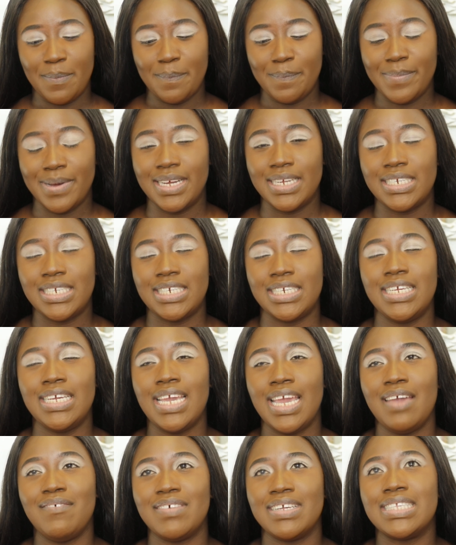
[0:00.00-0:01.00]
But she
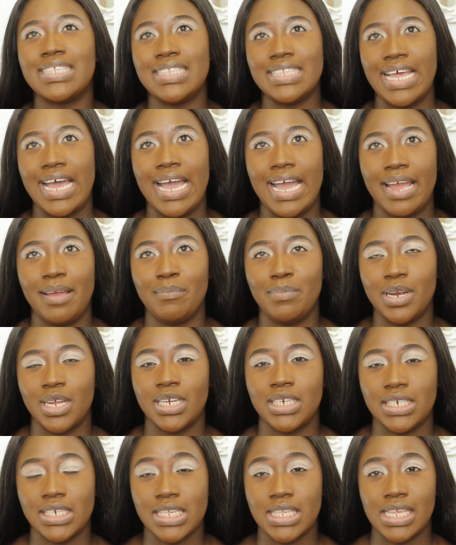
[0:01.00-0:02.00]
gave us 9
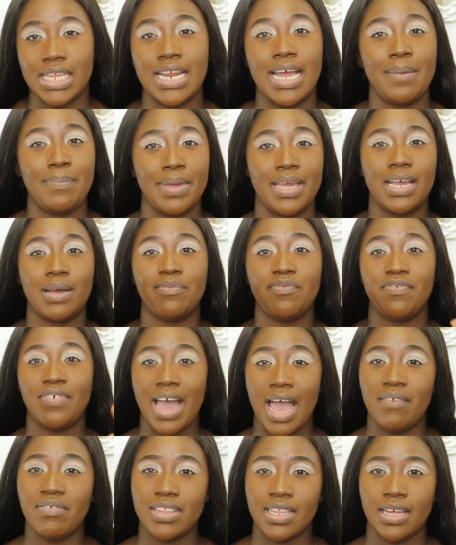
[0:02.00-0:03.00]
blushes and I picked up
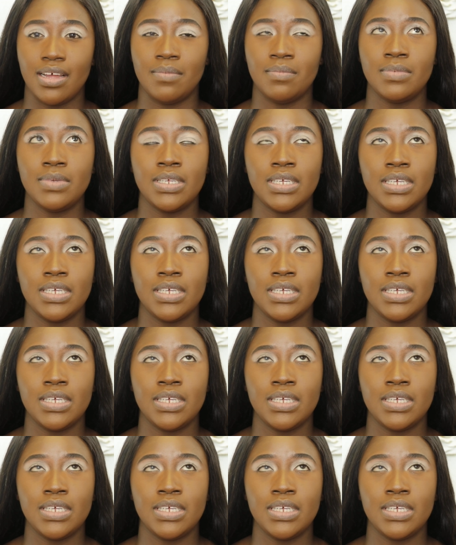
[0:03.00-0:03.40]
5 of them.